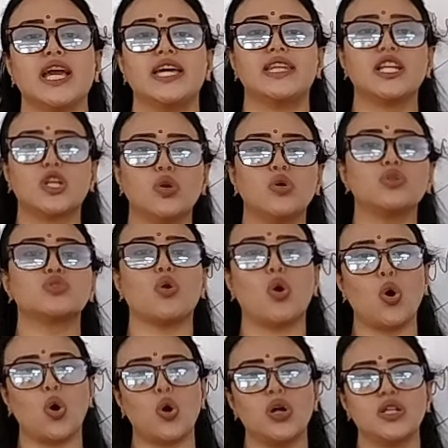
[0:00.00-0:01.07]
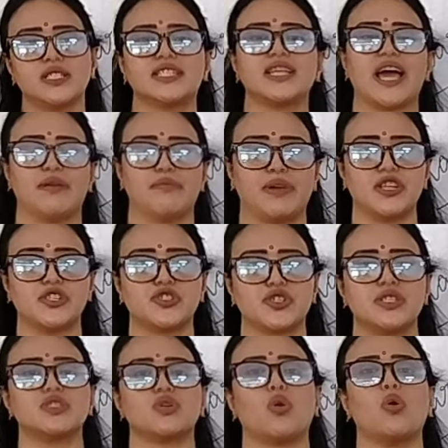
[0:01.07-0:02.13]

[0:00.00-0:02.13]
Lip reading: it includes all the dimensions,